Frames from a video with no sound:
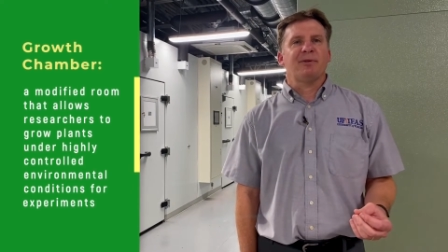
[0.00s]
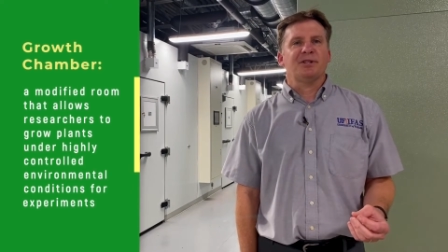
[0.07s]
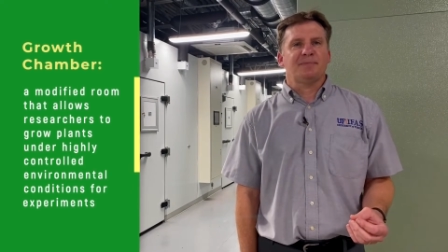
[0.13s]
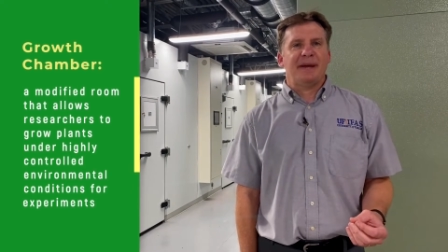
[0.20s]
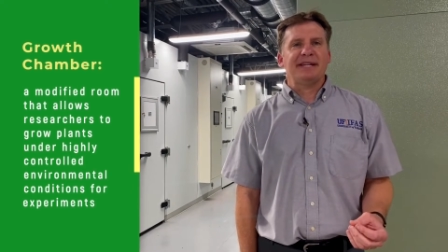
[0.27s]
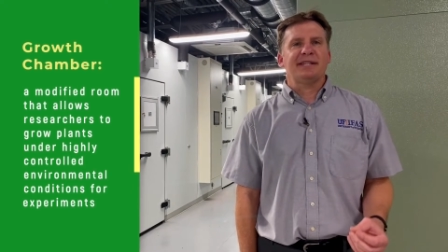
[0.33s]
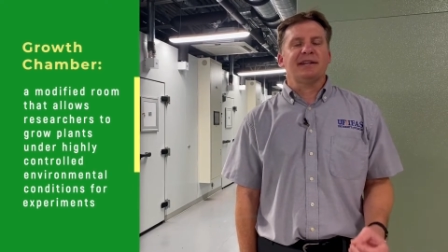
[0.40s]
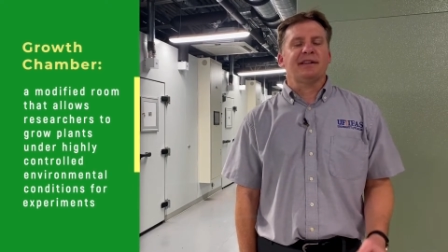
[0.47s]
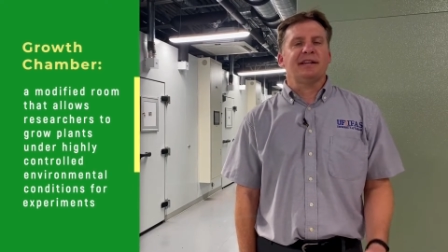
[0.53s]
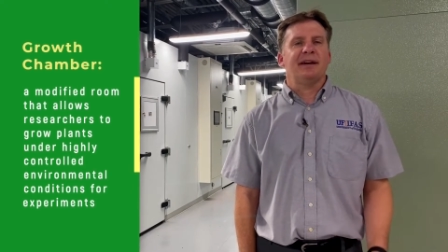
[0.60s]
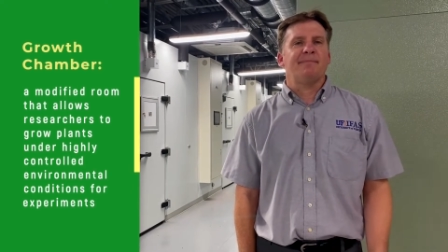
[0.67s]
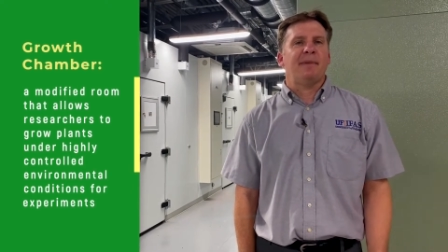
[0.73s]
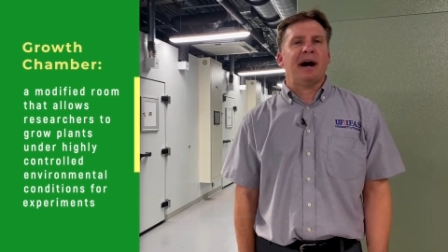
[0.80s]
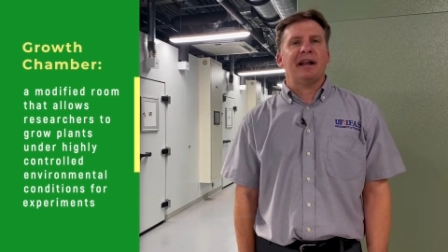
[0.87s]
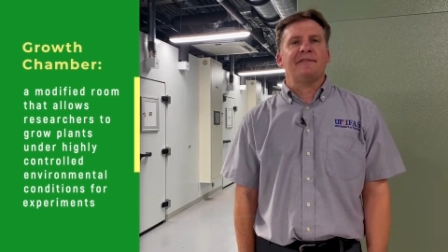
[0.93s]
is basically a
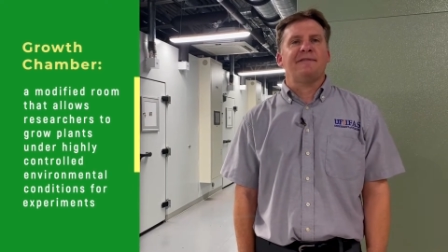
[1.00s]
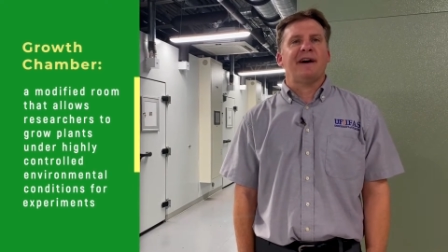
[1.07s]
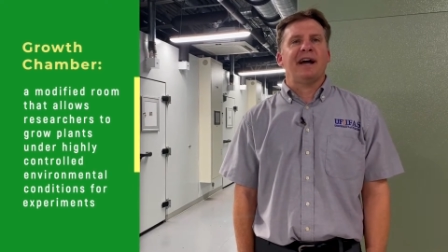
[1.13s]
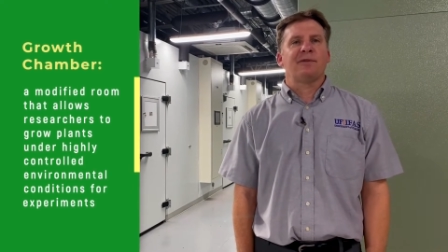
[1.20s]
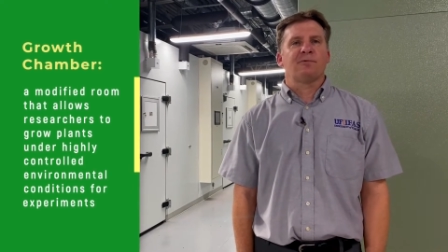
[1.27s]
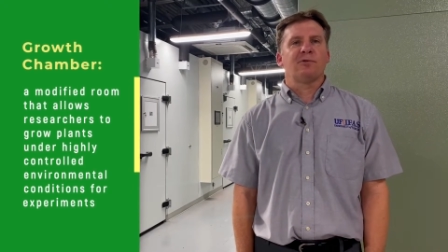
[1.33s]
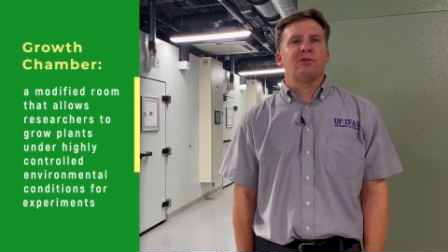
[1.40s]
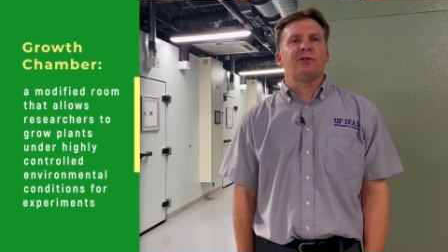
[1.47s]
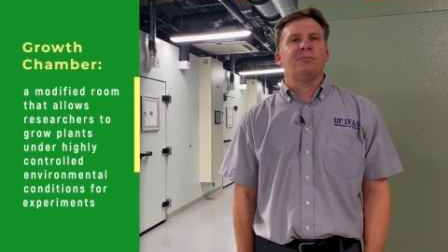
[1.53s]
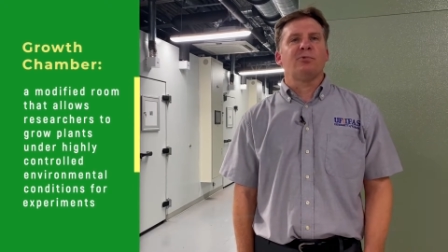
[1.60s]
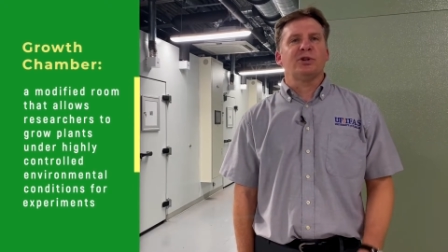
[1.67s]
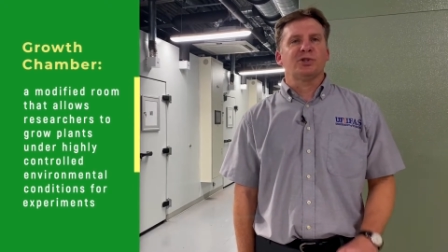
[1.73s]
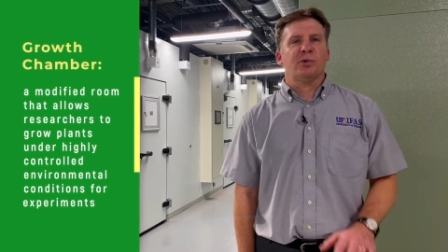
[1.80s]
modified room which